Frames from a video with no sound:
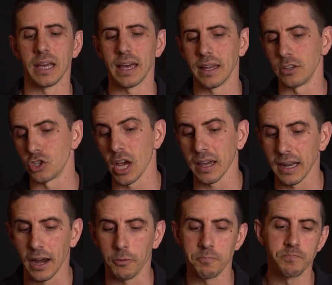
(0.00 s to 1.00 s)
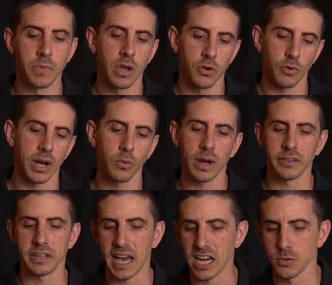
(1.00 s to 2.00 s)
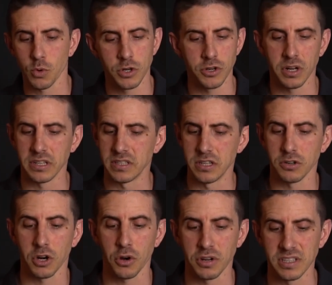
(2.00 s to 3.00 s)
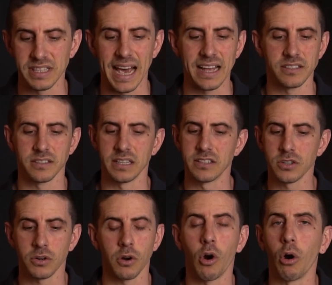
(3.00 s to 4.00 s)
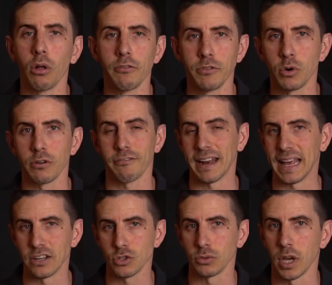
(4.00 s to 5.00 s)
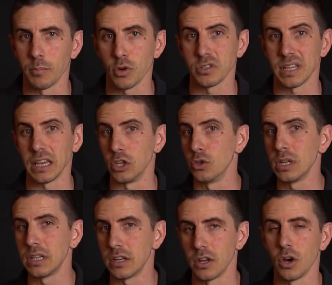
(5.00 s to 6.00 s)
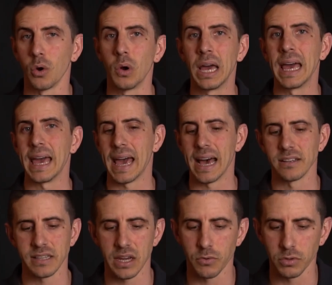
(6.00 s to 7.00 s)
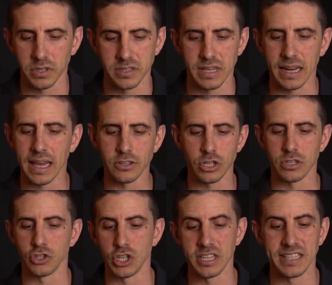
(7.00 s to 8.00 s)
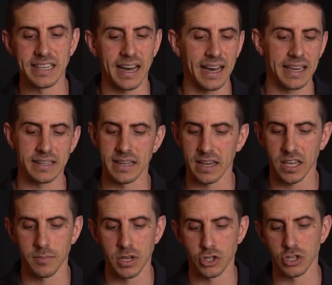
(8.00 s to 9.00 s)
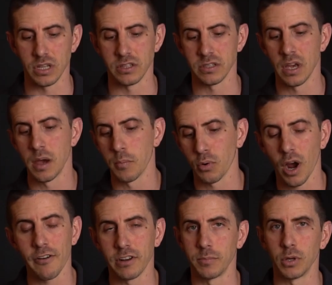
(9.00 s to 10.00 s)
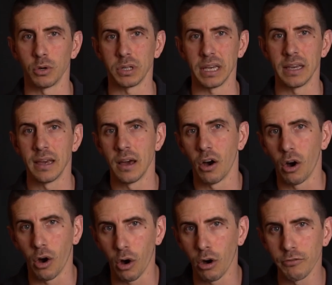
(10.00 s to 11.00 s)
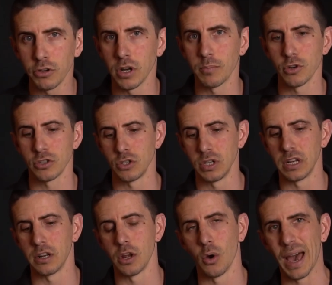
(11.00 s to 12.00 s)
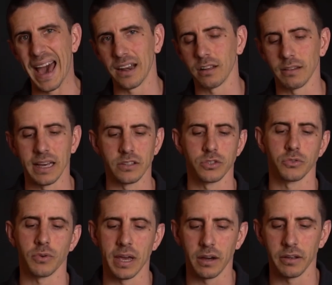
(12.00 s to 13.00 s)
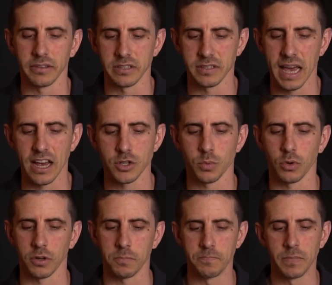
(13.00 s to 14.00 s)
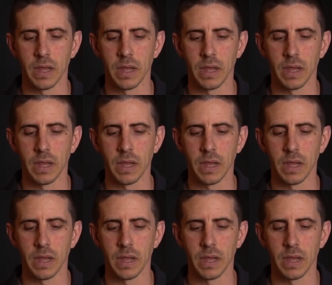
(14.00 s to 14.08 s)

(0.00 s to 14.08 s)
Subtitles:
and check it out. Right away on the dashboard, you're going to see your current stats. These are all of your financial numbers that you need to know as a real estate agent. GCI, net commissions, profitability, all of your numbers you need to know at a glance right on this dashboard.